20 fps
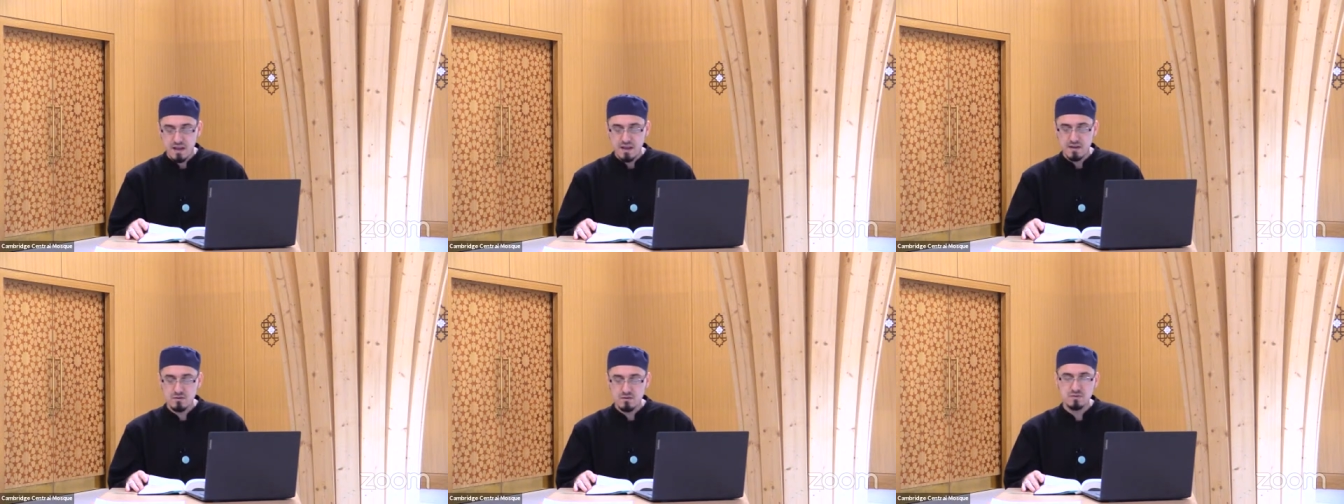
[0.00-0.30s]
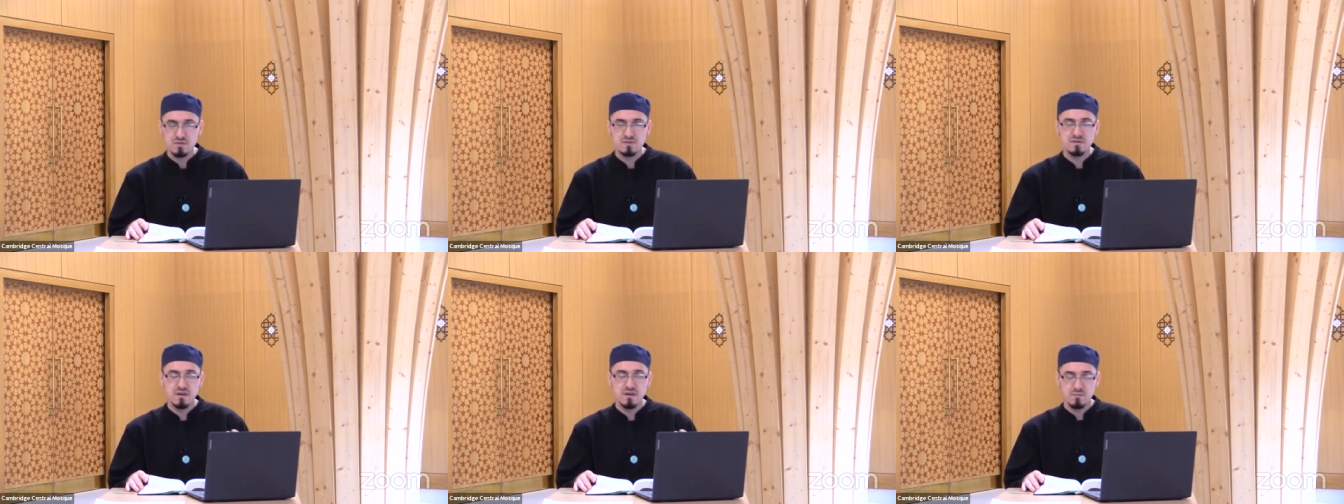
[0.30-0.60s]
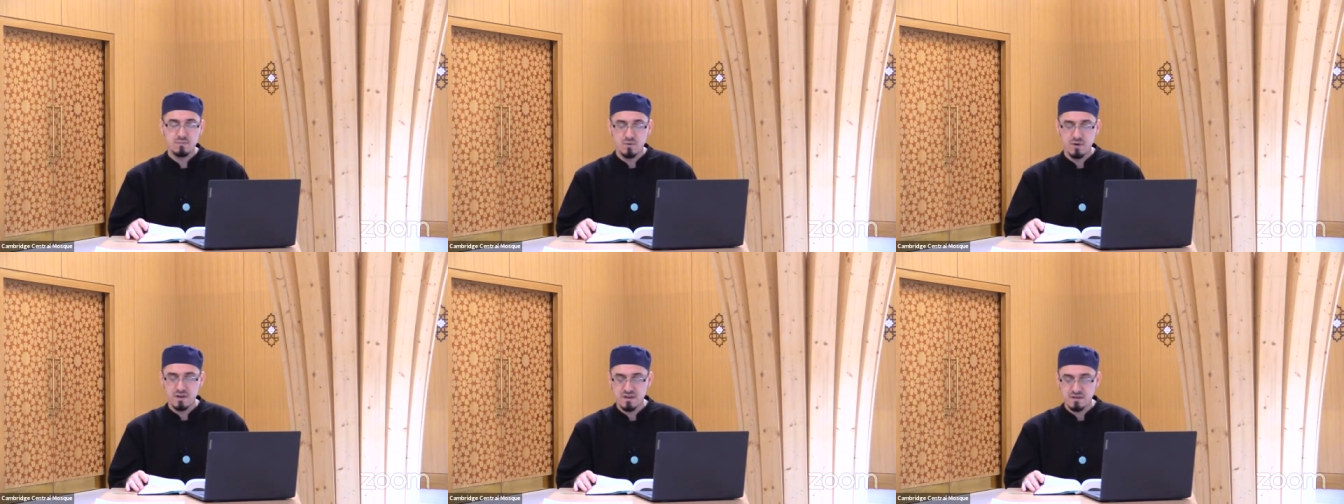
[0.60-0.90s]
and also
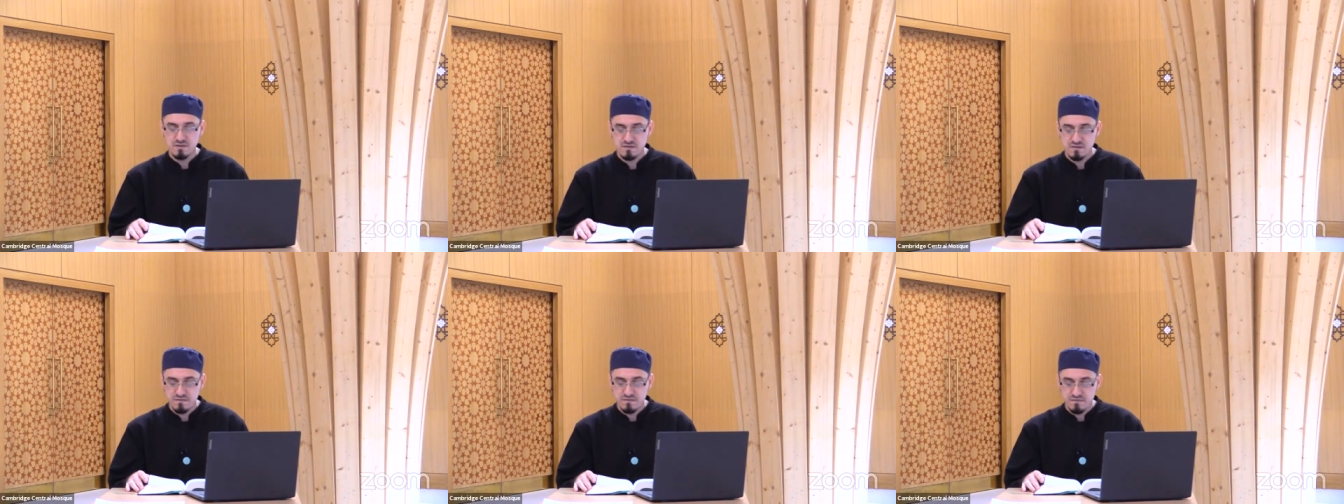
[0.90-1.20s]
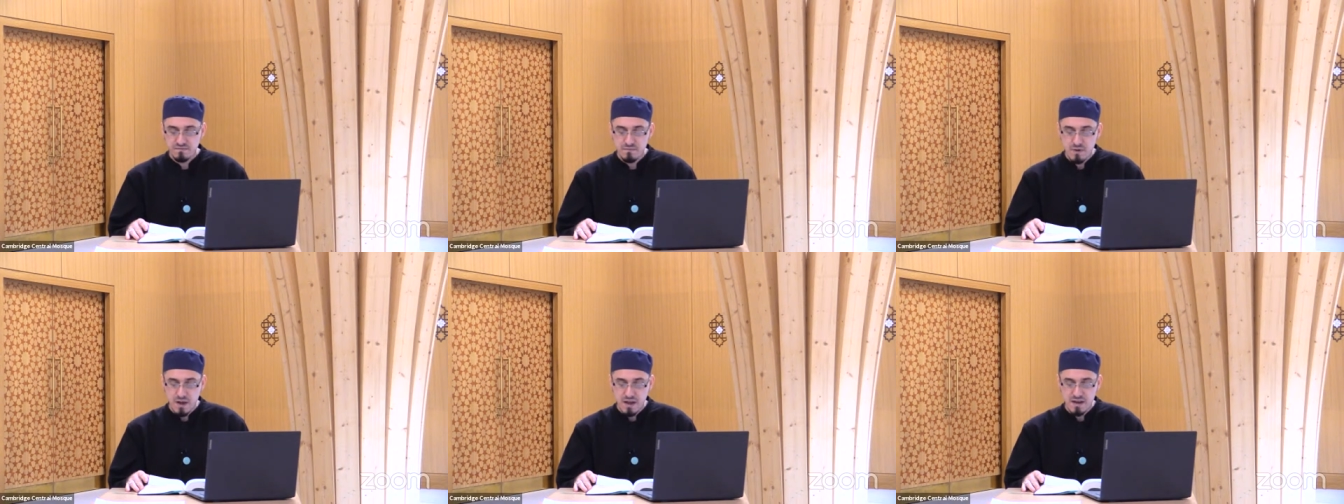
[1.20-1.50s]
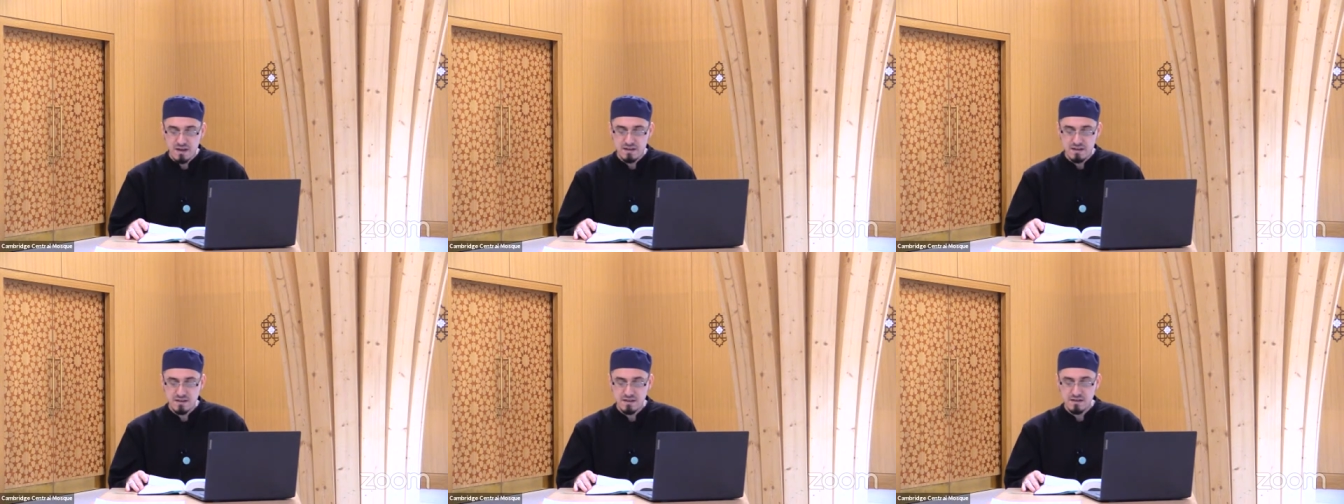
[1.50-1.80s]
avoidance of
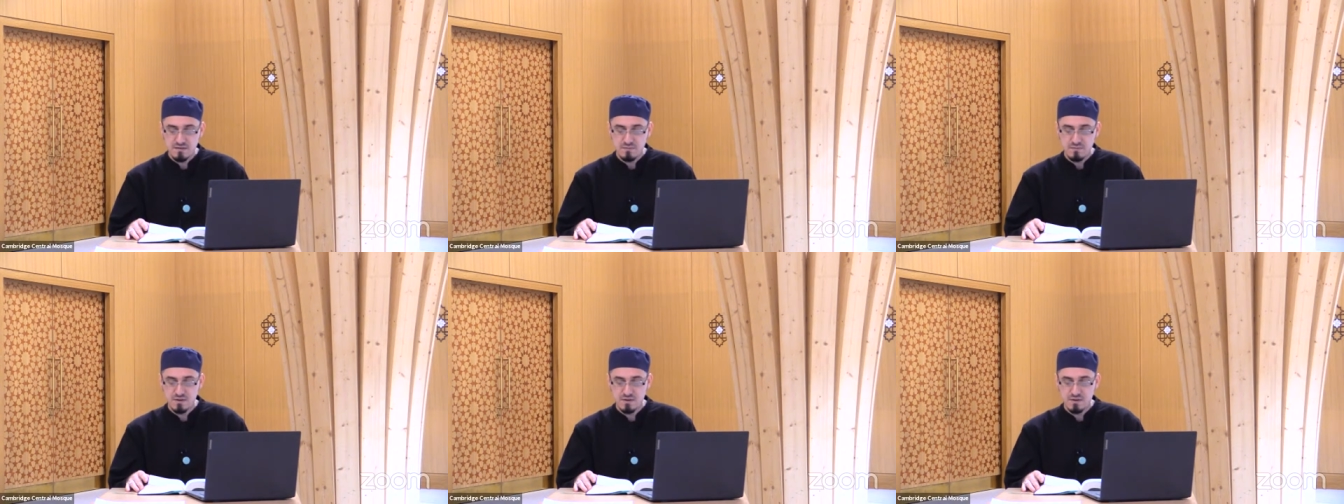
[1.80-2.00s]
vanity,